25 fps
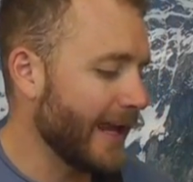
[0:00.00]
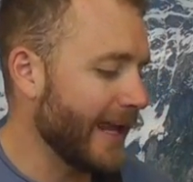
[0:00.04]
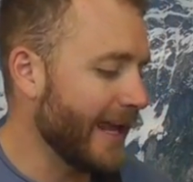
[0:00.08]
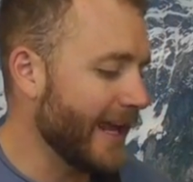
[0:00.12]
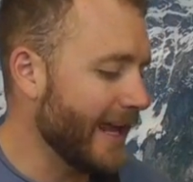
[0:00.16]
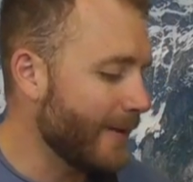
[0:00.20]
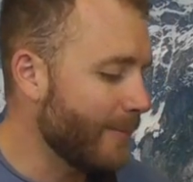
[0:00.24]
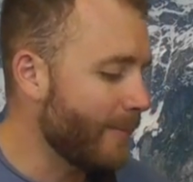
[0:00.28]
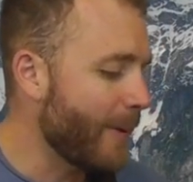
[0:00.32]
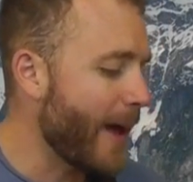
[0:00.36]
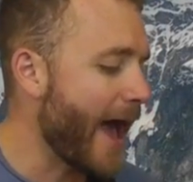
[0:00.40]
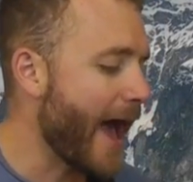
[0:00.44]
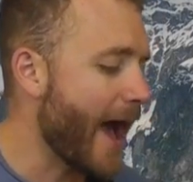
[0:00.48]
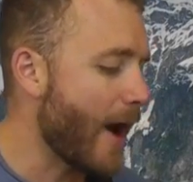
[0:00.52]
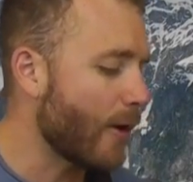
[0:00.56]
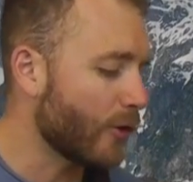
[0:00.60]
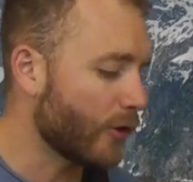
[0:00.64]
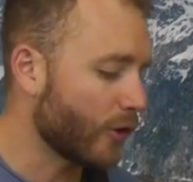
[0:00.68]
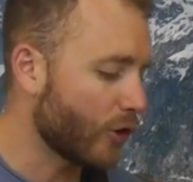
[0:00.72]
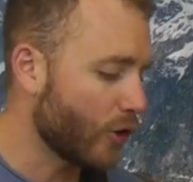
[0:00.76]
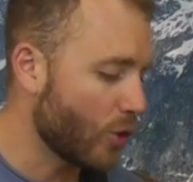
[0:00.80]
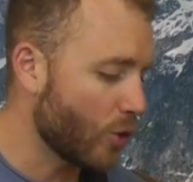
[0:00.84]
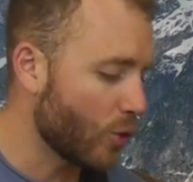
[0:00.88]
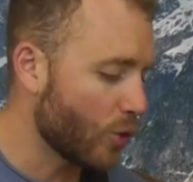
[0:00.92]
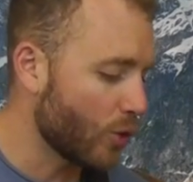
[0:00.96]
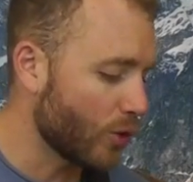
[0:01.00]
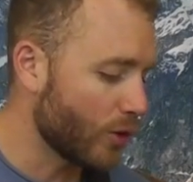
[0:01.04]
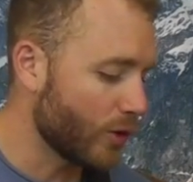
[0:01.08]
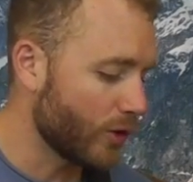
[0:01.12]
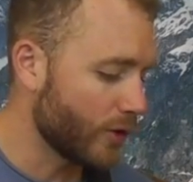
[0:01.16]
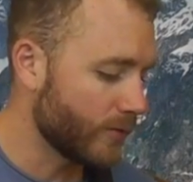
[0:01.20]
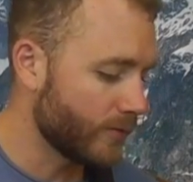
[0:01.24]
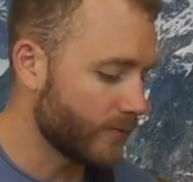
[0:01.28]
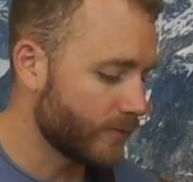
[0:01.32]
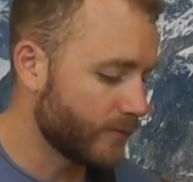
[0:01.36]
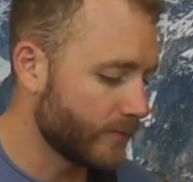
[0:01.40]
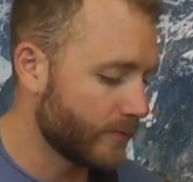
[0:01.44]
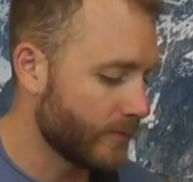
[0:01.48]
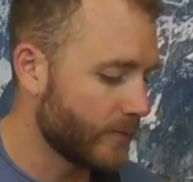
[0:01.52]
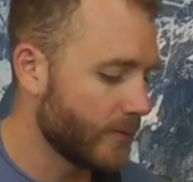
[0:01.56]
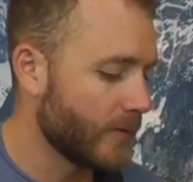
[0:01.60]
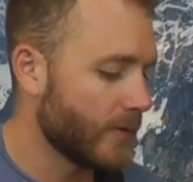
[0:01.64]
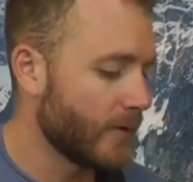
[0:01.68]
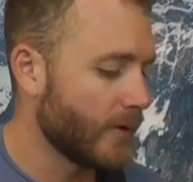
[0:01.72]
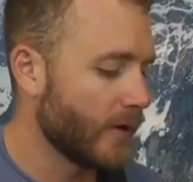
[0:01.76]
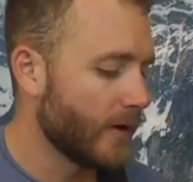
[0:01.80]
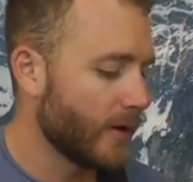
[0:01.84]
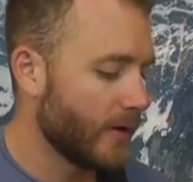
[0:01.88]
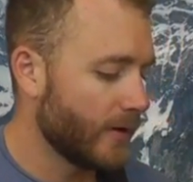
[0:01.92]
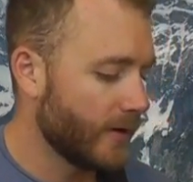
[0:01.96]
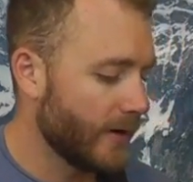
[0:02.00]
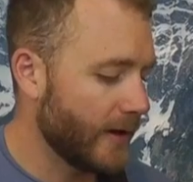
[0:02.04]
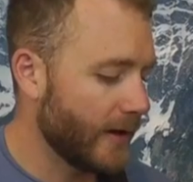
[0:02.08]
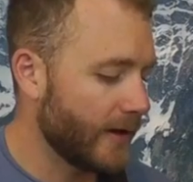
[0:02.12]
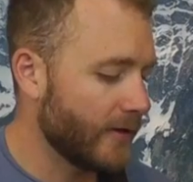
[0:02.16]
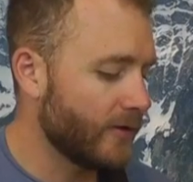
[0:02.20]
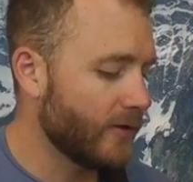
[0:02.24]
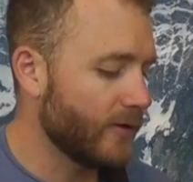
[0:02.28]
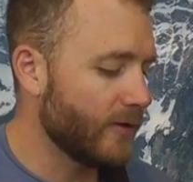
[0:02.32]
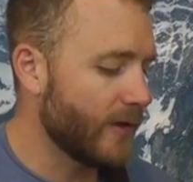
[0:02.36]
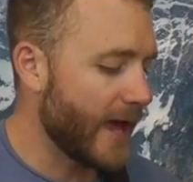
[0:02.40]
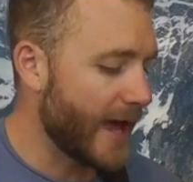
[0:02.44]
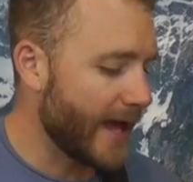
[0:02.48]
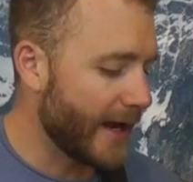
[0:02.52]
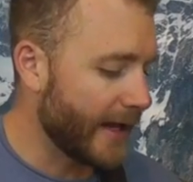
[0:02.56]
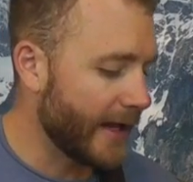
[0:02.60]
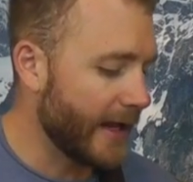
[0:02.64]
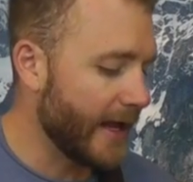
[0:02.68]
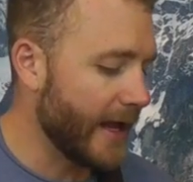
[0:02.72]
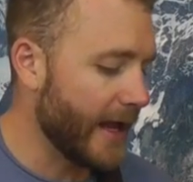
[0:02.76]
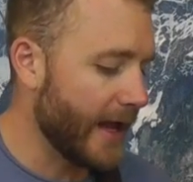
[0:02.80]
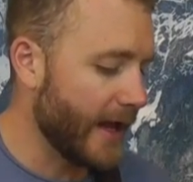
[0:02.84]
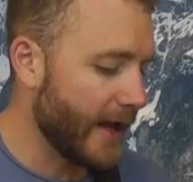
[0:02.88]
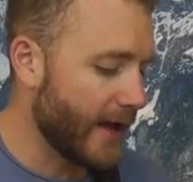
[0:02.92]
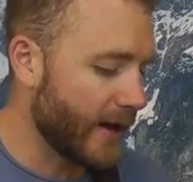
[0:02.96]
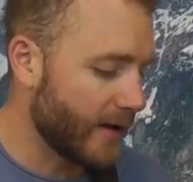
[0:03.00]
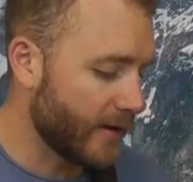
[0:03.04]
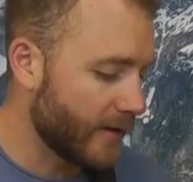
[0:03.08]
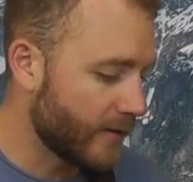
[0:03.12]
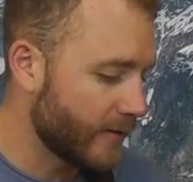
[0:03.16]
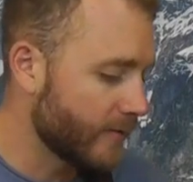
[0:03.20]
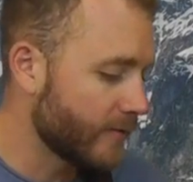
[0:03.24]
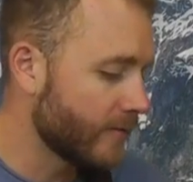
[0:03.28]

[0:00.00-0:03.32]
E power chord, then do that again.